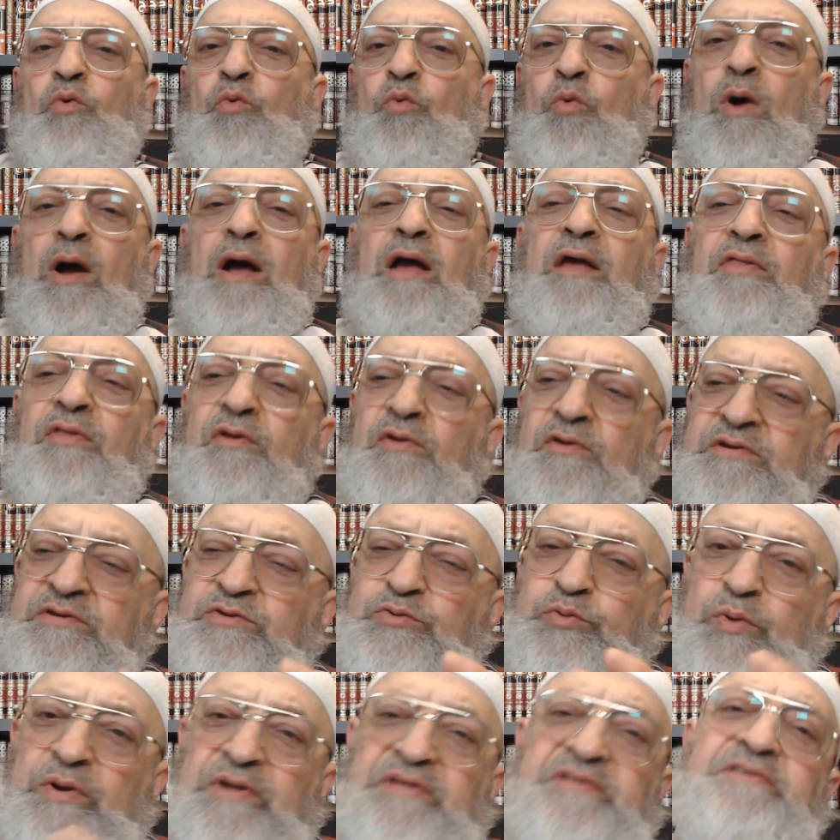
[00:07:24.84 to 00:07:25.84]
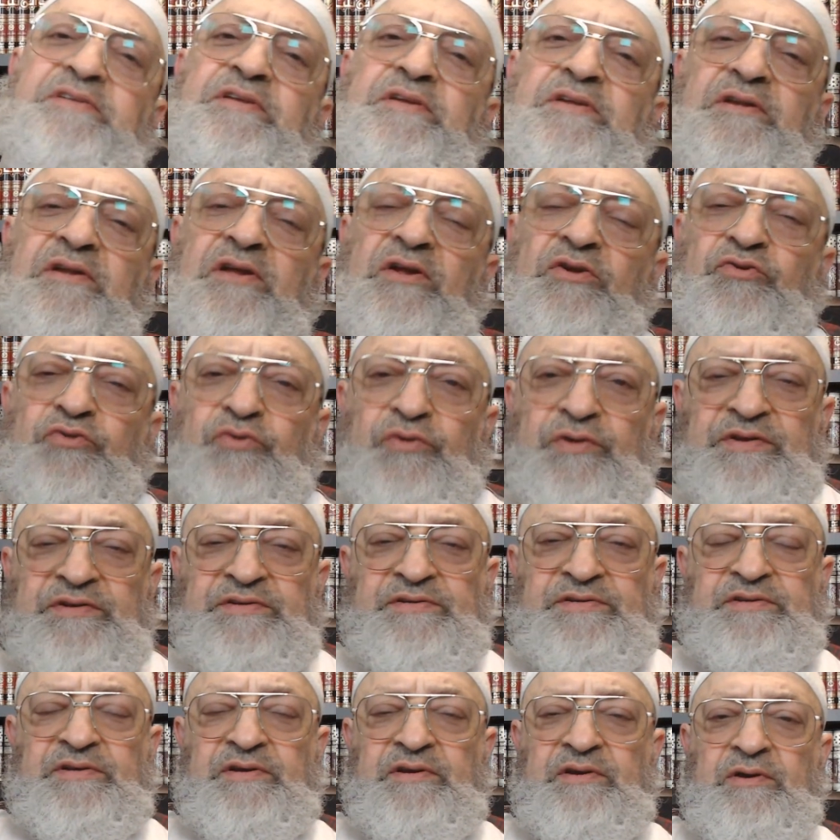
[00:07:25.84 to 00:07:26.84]
Why those Western
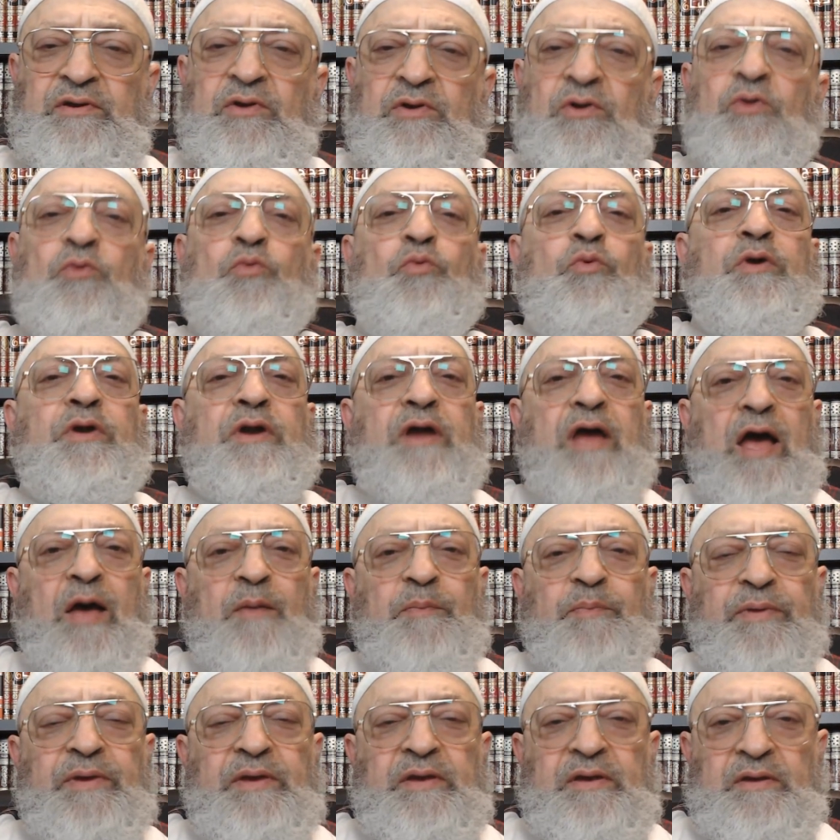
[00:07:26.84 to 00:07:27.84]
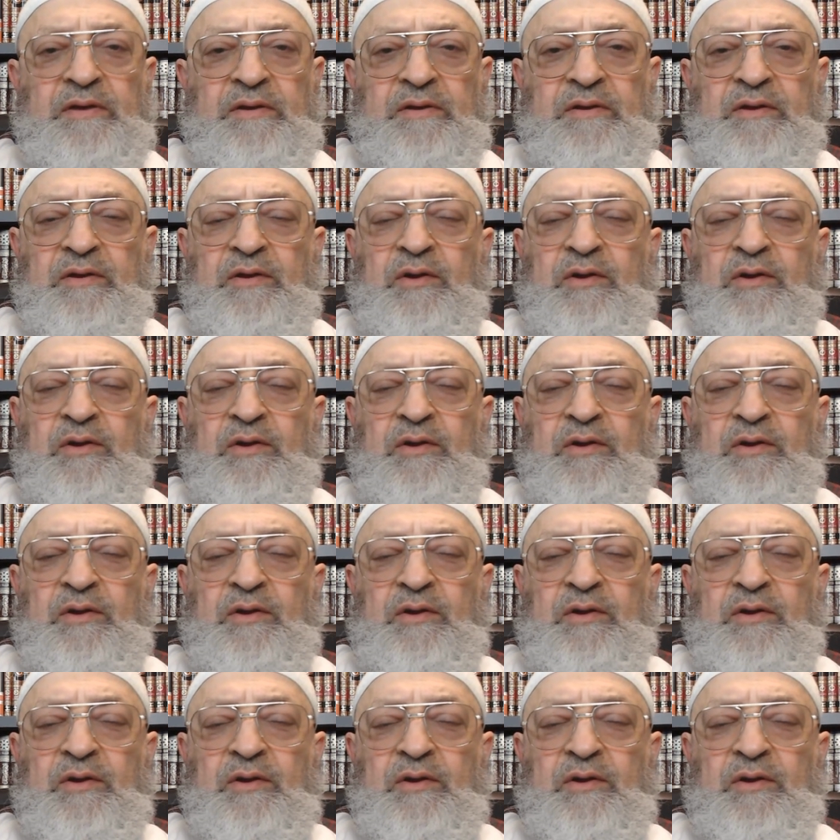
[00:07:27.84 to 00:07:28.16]
countries were happy